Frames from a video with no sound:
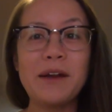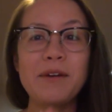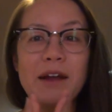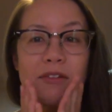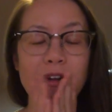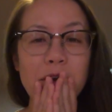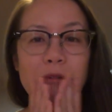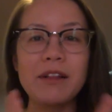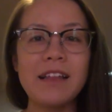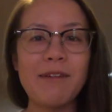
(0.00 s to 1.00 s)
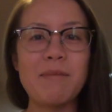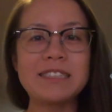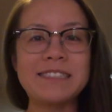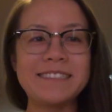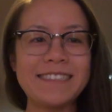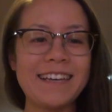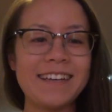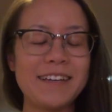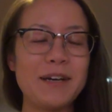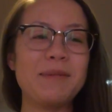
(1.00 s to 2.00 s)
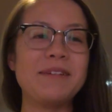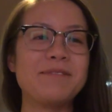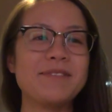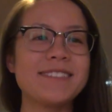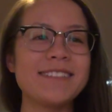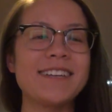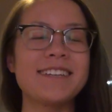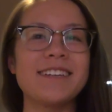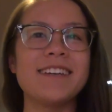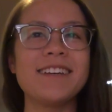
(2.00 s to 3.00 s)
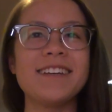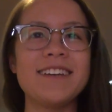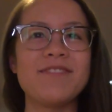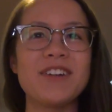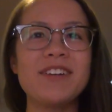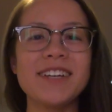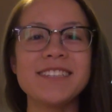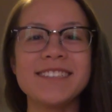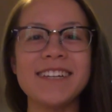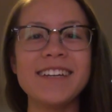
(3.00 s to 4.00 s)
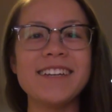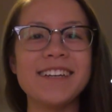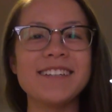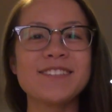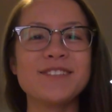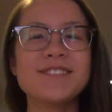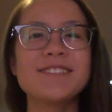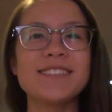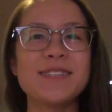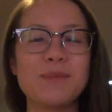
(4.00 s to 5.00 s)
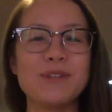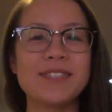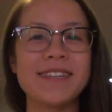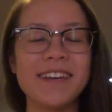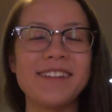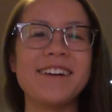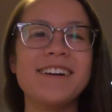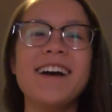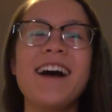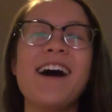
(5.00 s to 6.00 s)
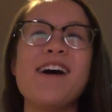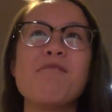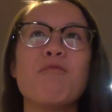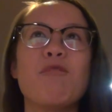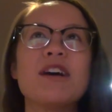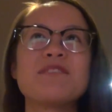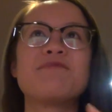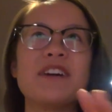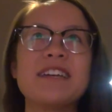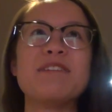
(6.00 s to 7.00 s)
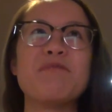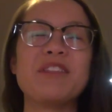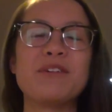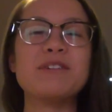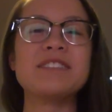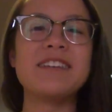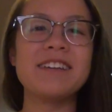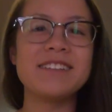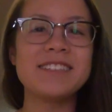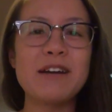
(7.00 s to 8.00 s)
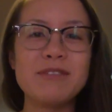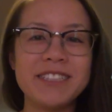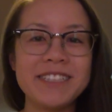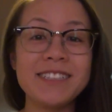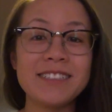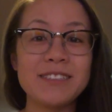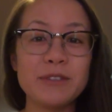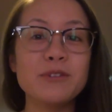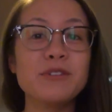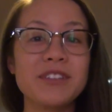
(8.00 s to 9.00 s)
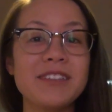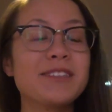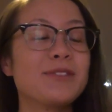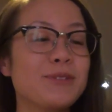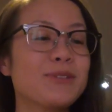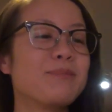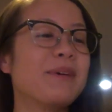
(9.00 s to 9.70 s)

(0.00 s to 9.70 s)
I don't have, I don't really have much to say. Um, it was like very entertaining. It's cool to see them all together. What's funny when they're all together is how ridiculous they all look in their suits.